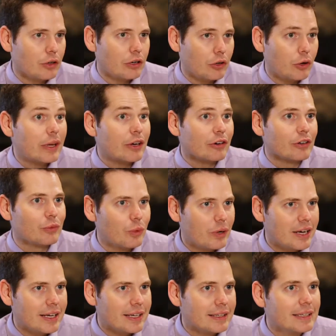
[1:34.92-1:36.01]
coherent
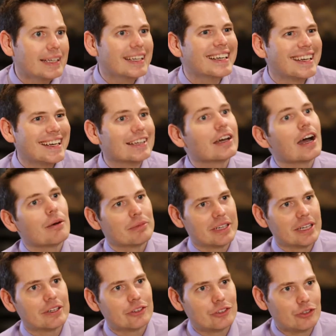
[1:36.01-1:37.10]
way, in
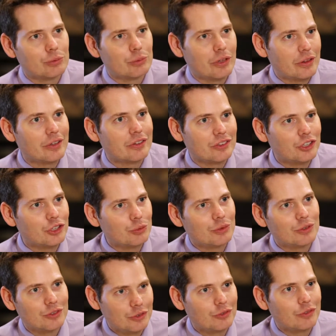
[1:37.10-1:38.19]
combination with the things that
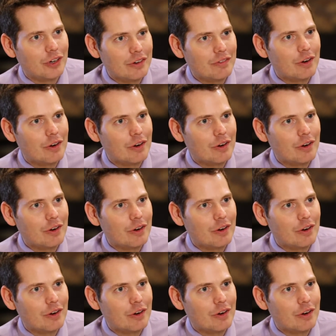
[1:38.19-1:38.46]
humans do very,